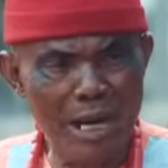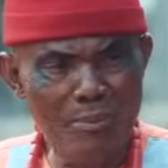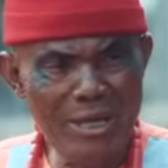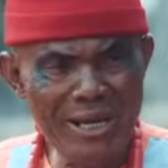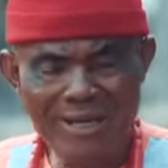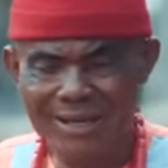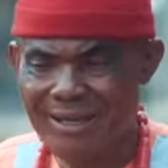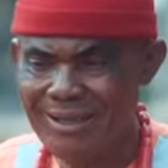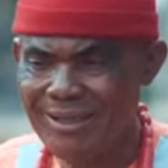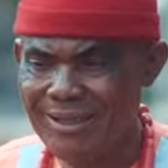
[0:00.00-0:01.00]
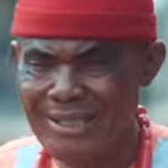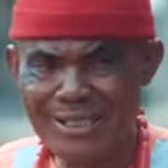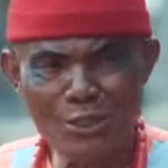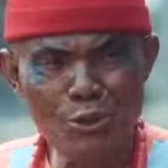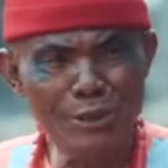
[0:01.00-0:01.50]
I mean, there
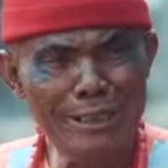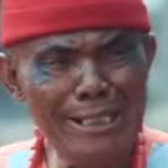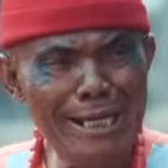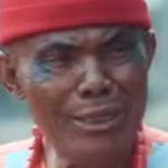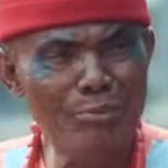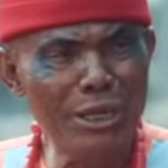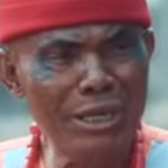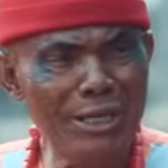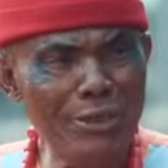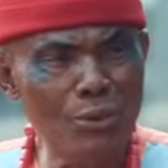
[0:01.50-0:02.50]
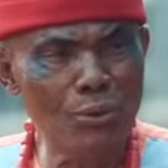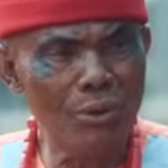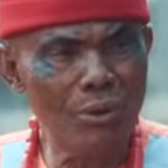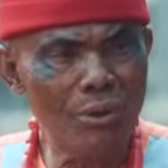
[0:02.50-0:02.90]
is no delay in picking you.